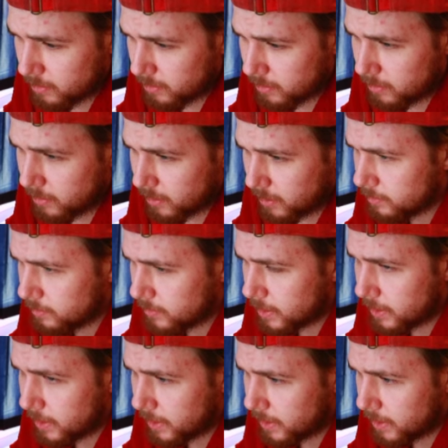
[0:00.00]
Yeah. And
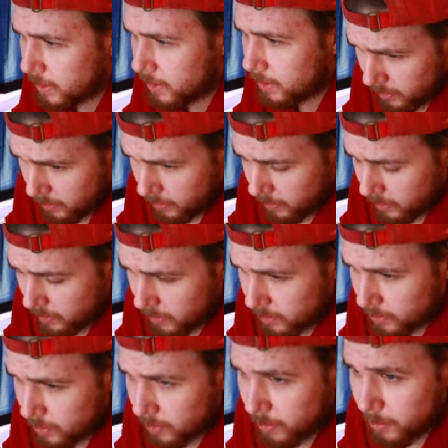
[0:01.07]
then now let's
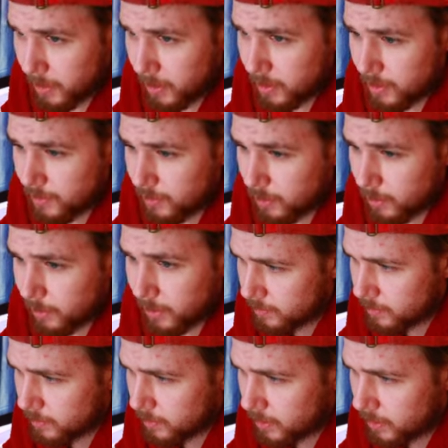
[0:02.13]
throw the pawns forward.
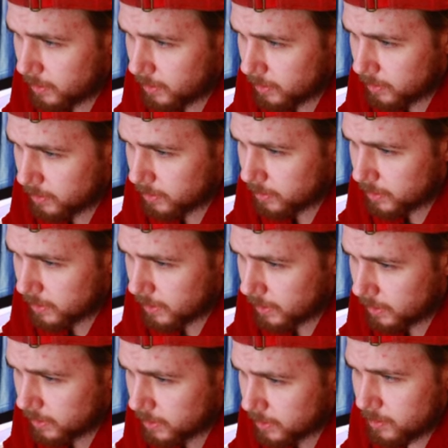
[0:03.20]
Here
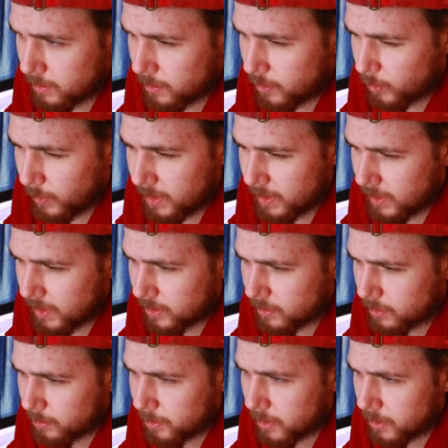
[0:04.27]
takes. Queen takes or
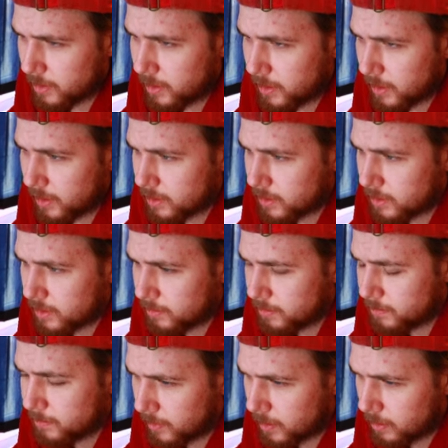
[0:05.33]
pawn takes?
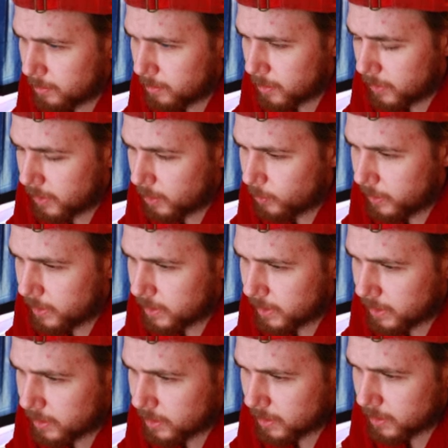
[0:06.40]
Probably queen
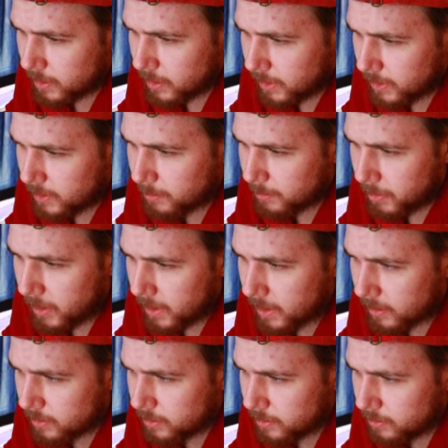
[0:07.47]
takes so the knight can be
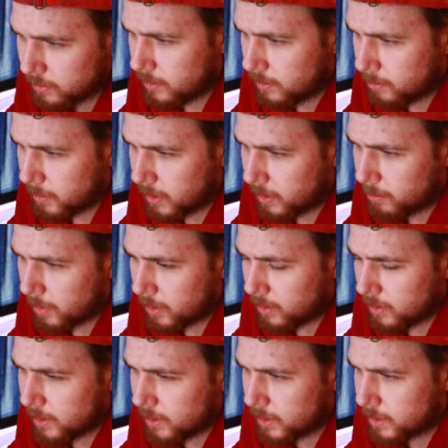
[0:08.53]
active. But pawn
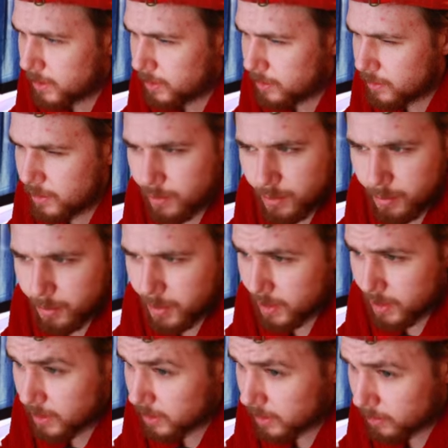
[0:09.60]
takes also opens
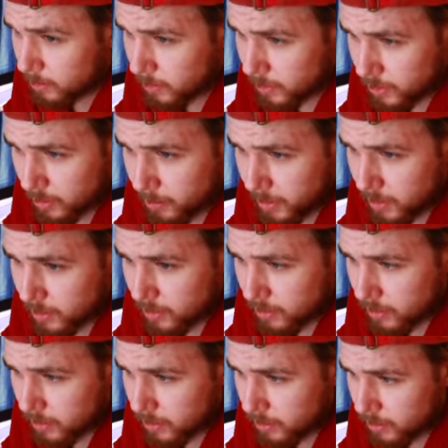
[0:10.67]
this up, which could be
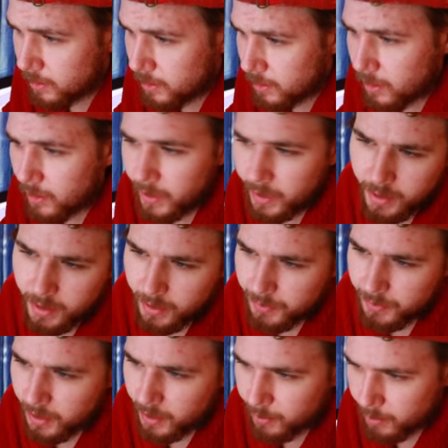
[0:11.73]
strong. Oh, I kind of have to
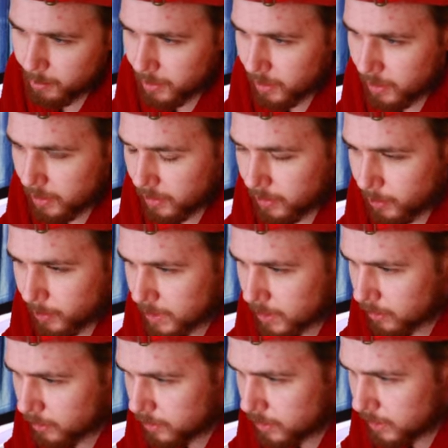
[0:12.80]
take with the pawn. Otherwise I
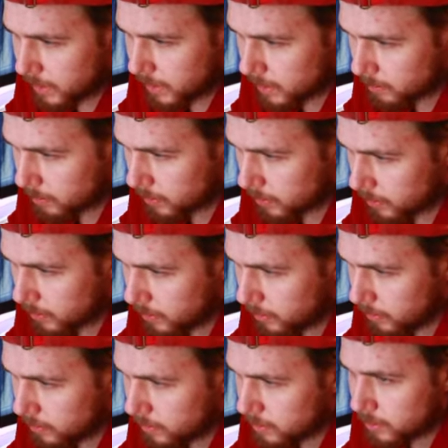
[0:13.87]
lose this pawn.
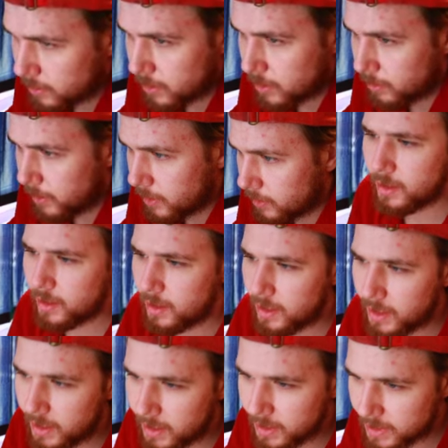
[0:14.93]
So let's go here. He
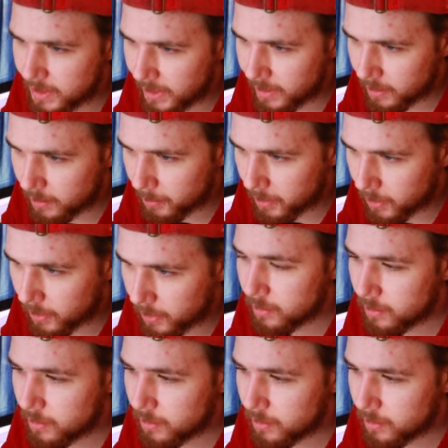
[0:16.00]
can take the pawn.